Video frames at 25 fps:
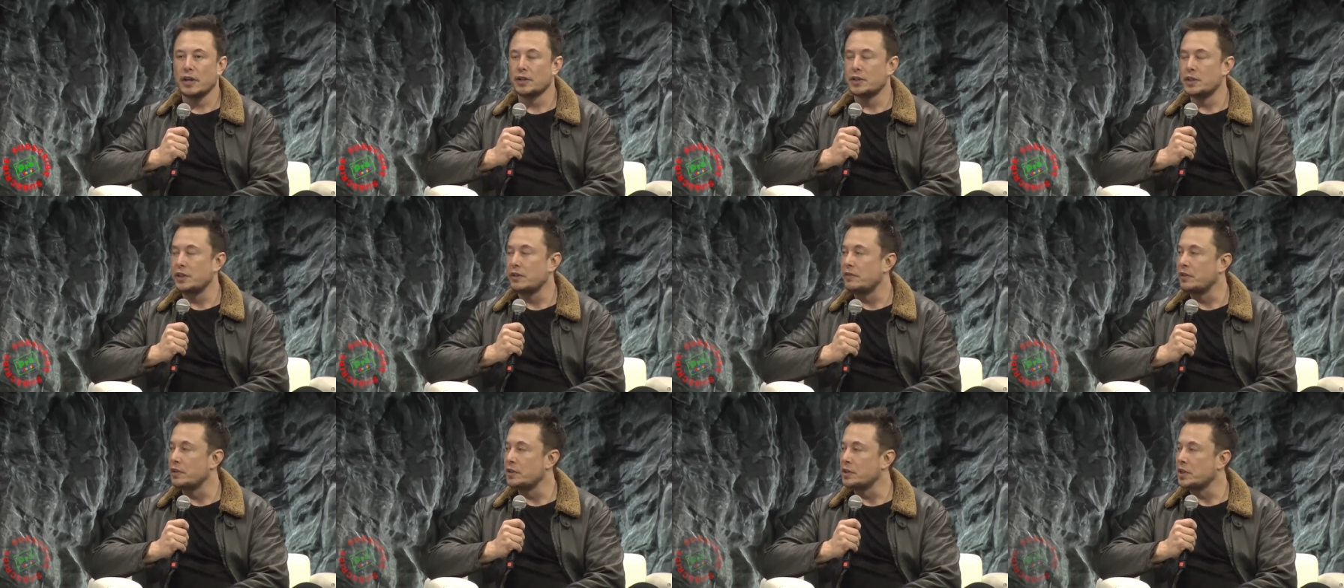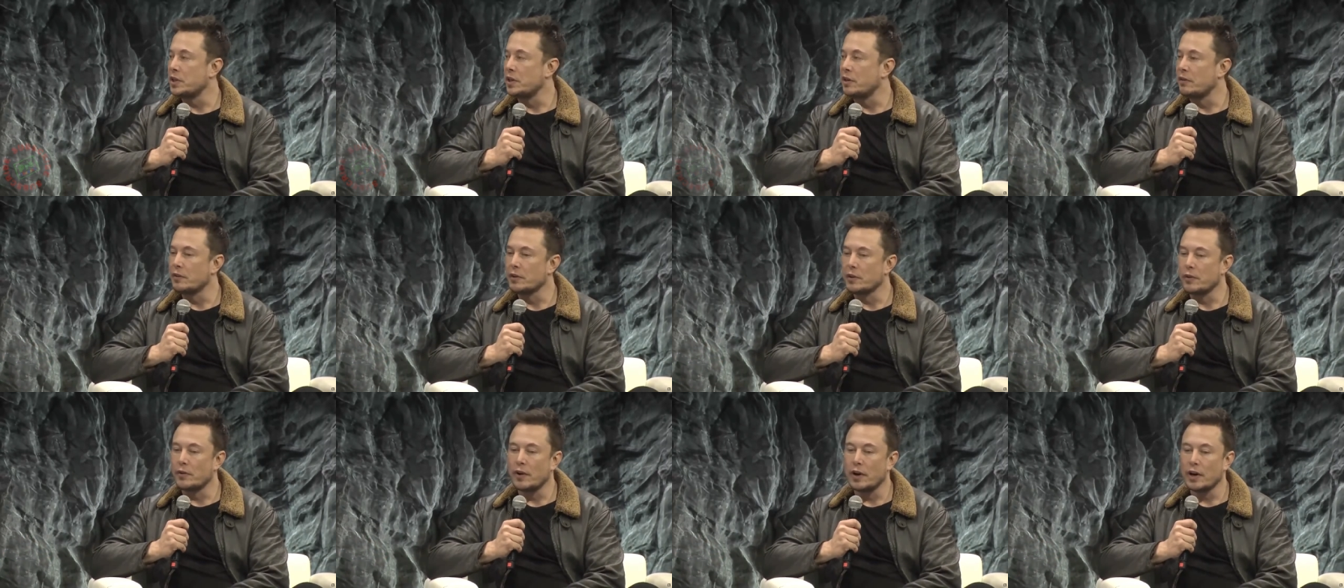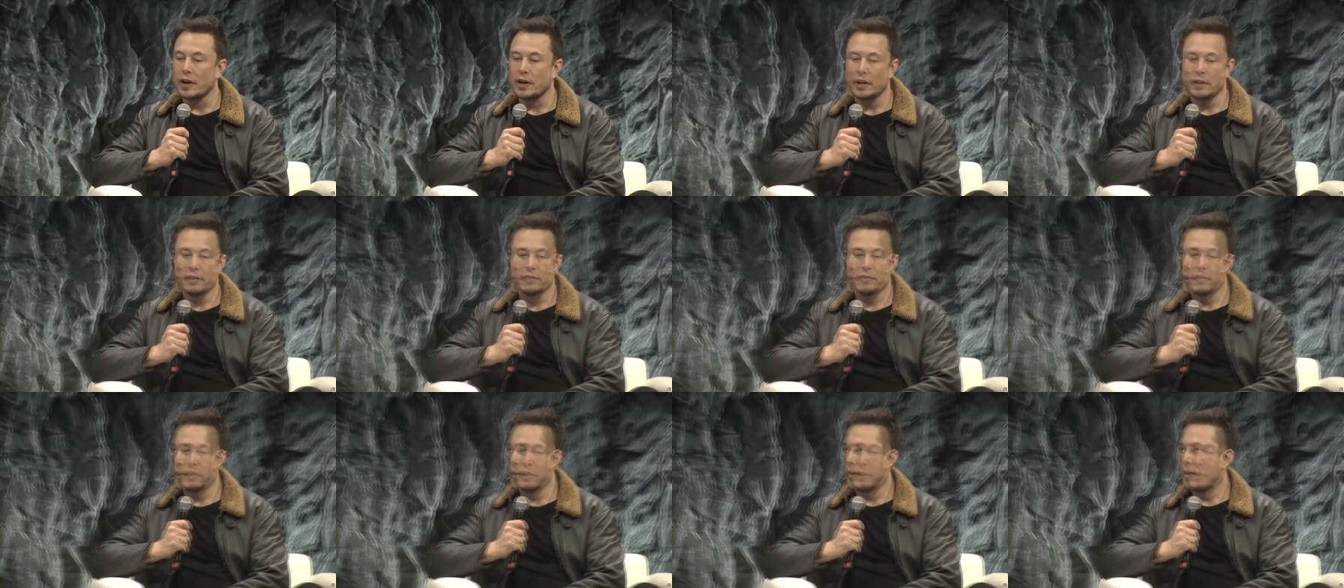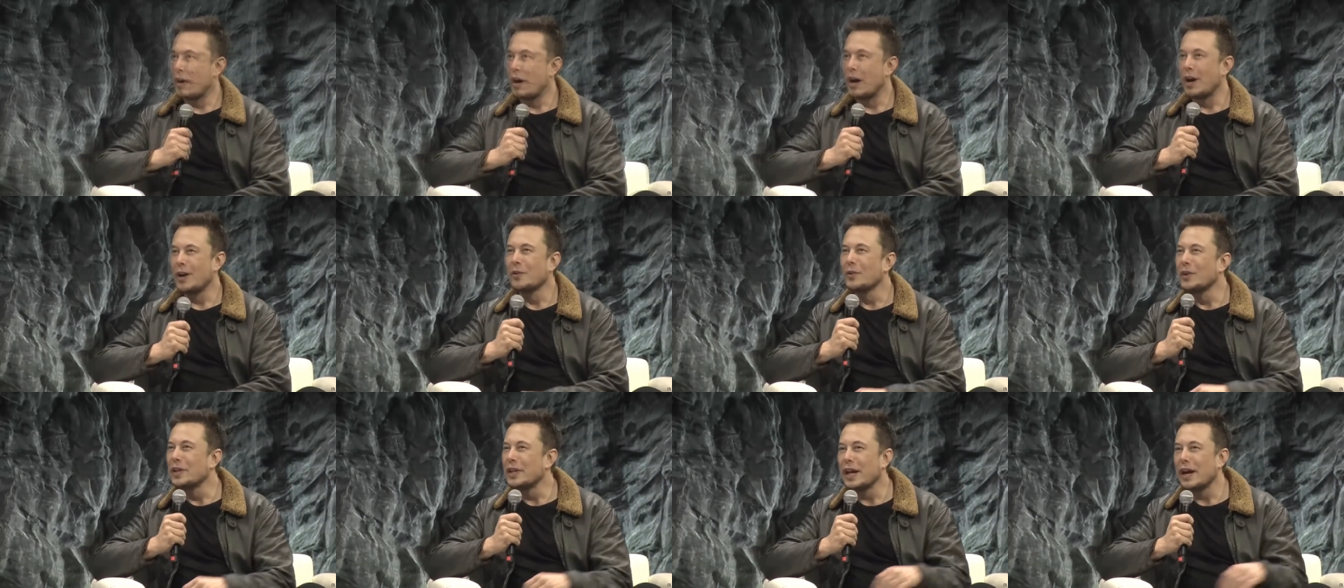chief engineer for the rocket. I
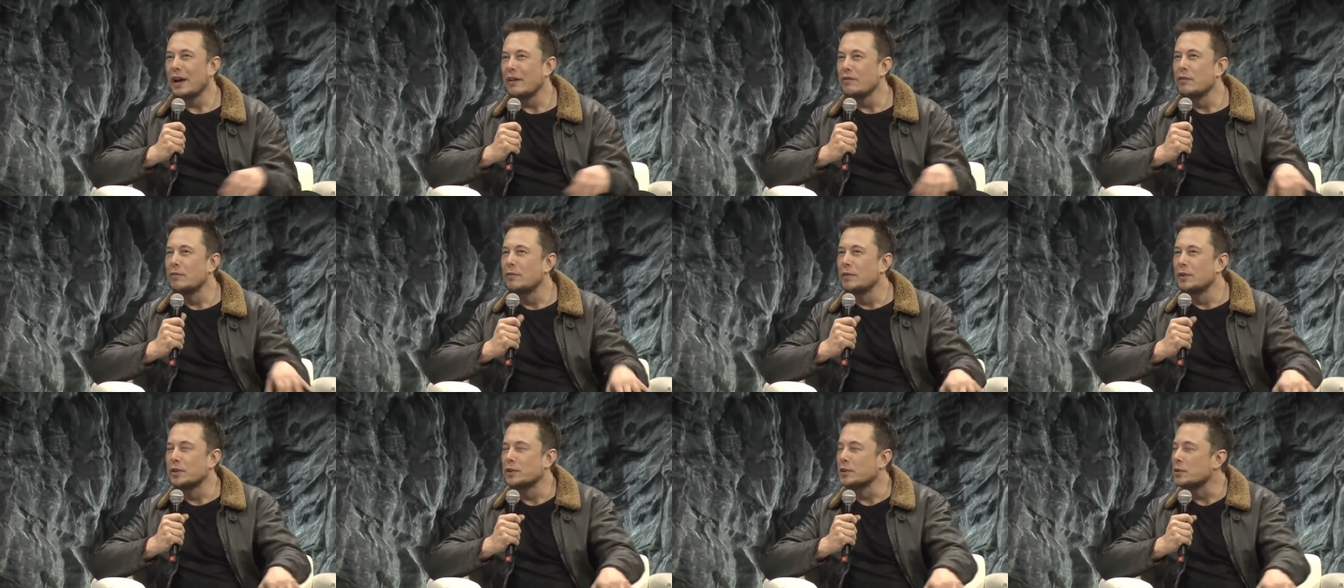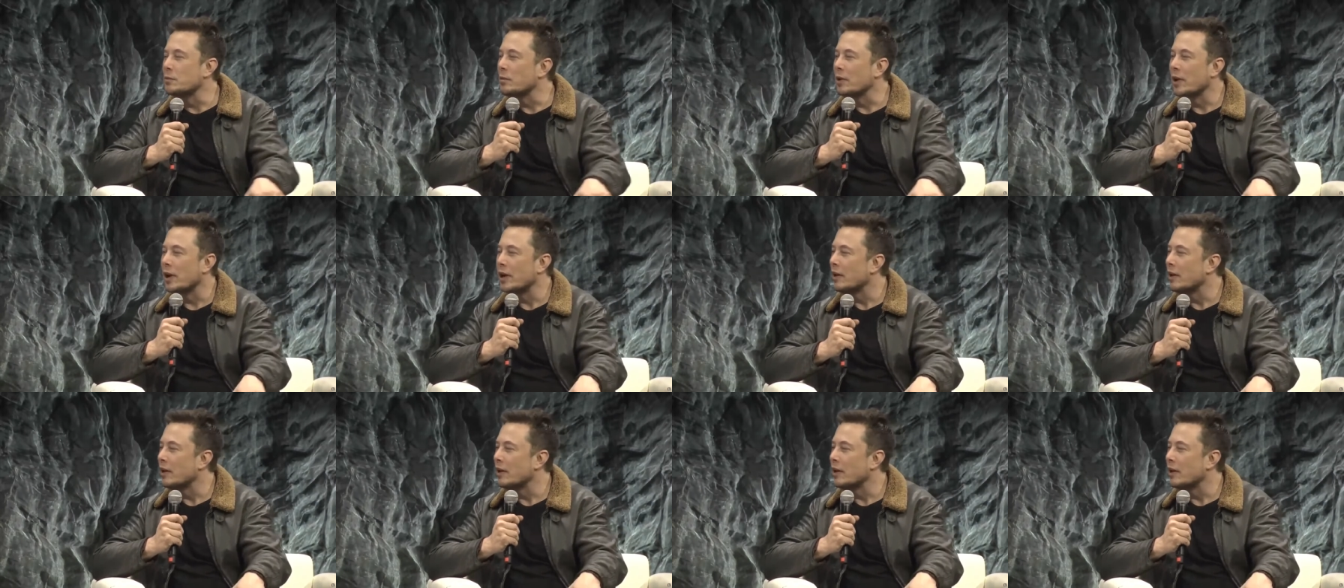didn't really have a business plan.